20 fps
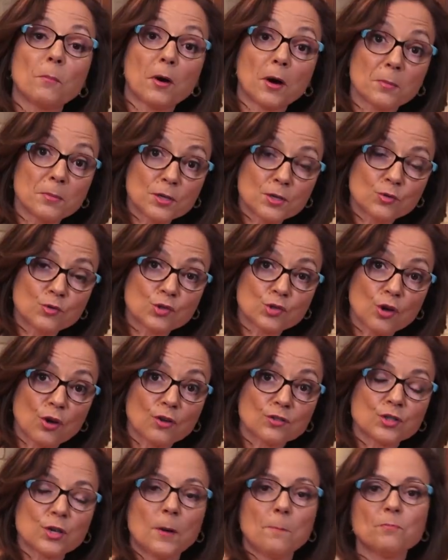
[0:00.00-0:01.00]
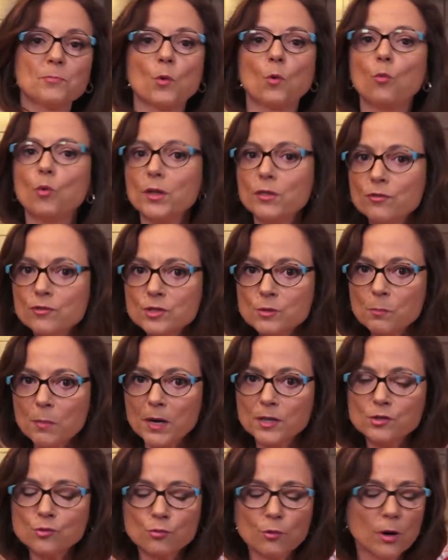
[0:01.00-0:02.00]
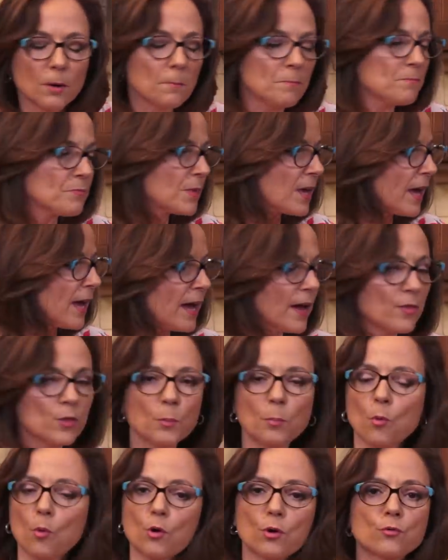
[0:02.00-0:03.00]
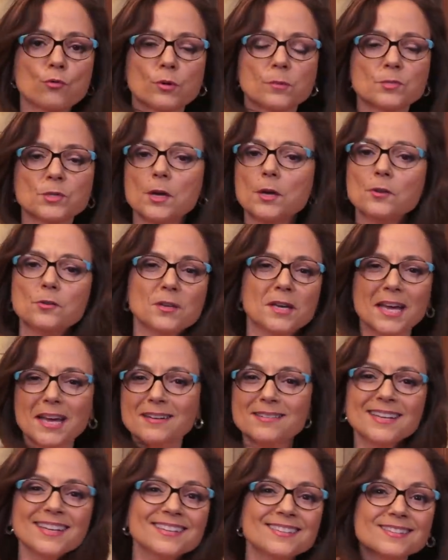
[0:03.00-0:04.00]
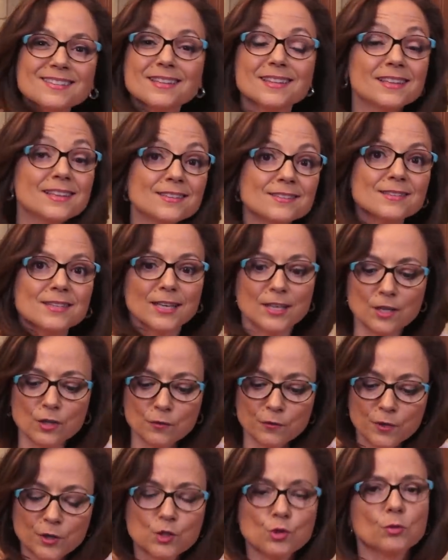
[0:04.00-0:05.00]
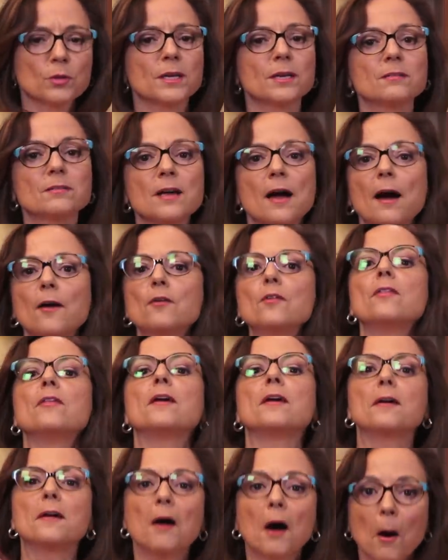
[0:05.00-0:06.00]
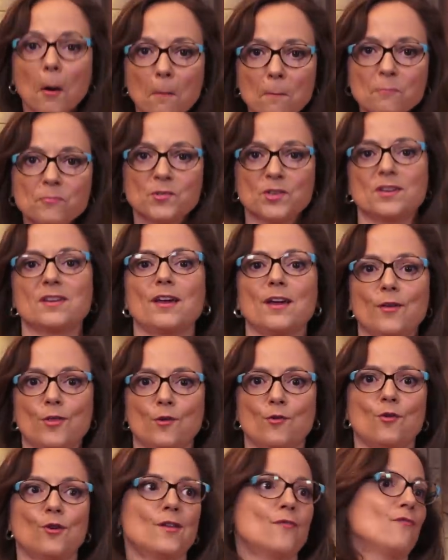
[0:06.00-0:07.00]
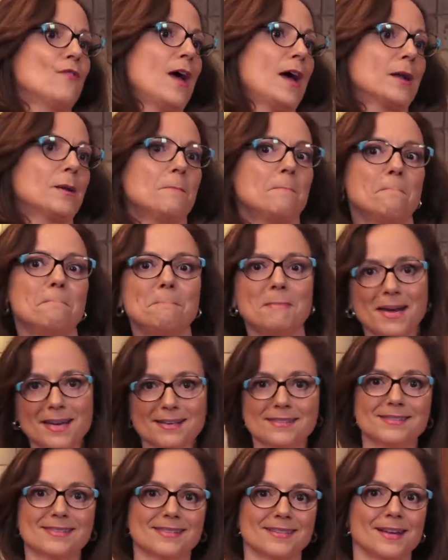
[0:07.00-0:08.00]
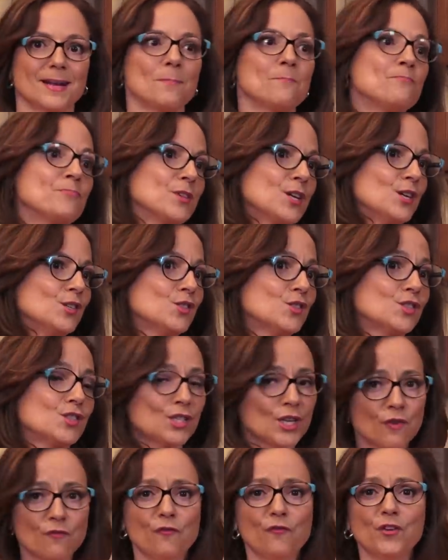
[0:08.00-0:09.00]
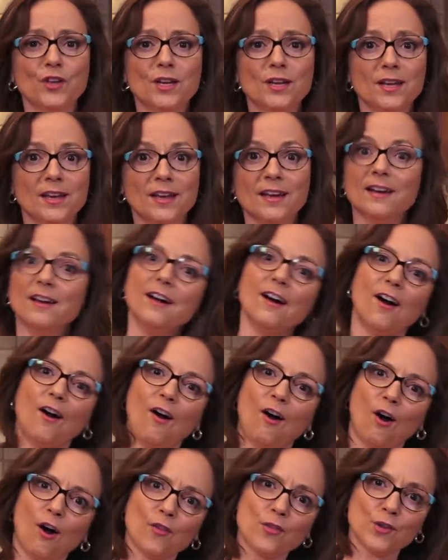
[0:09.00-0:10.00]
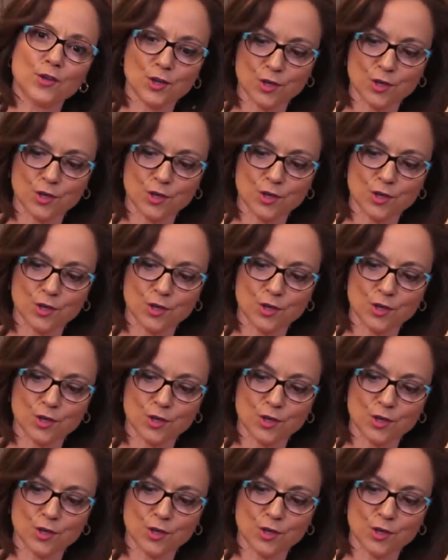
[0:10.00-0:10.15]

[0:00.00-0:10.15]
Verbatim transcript: barbecue sauce with the spice rub and the pork ribs. You can't taste the things individually, it's how do they come together in that amazing symphony on the